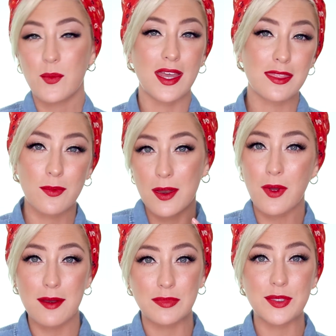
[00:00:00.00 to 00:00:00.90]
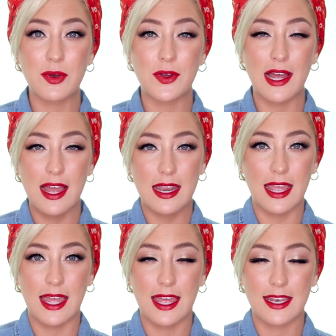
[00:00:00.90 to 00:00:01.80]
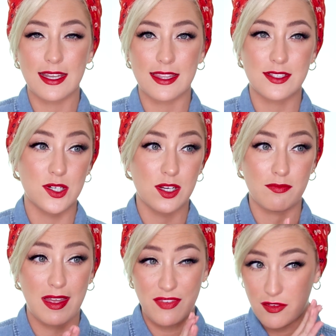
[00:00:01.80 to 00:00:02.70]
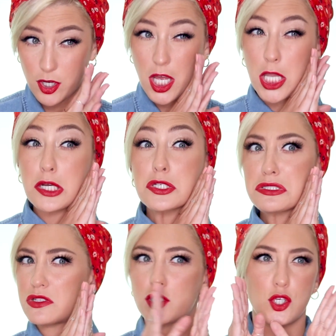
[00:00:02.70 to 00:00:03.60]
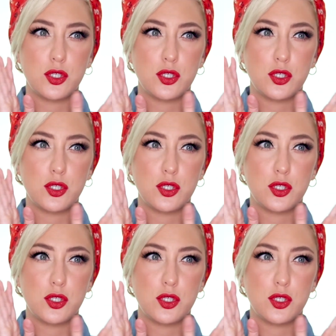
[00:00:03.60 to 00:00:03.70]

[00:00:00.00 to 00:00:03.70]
We got the red, white, and blue going on, and these are my favorite colors.